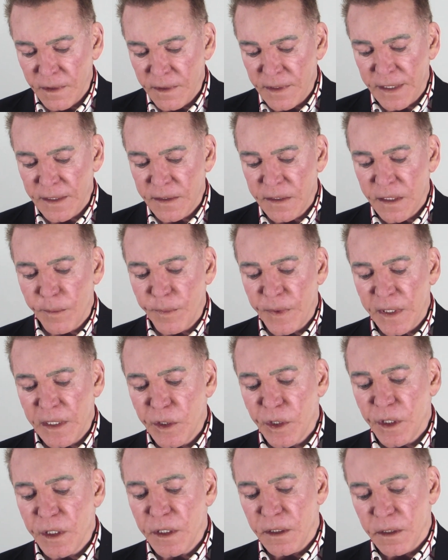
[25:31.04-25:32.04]
Think something
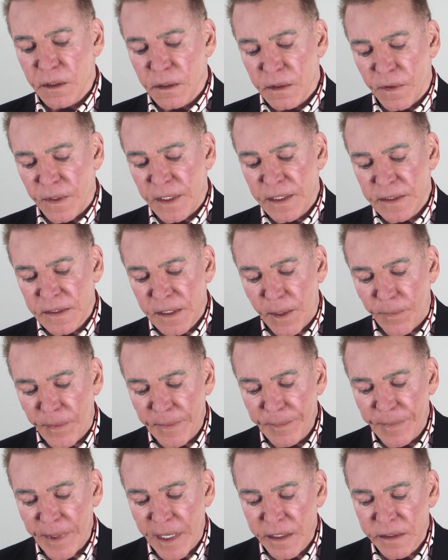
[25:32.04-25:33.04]
good. Think something
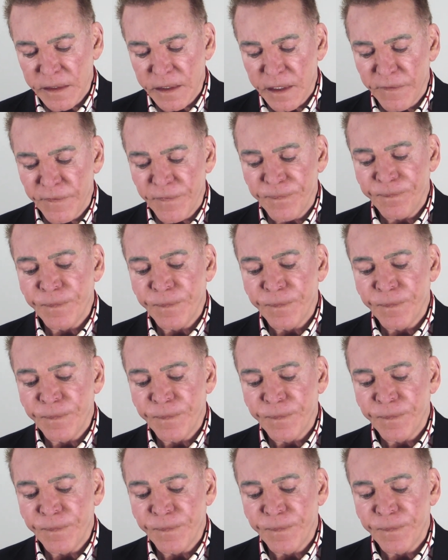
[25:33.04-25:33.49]
positive.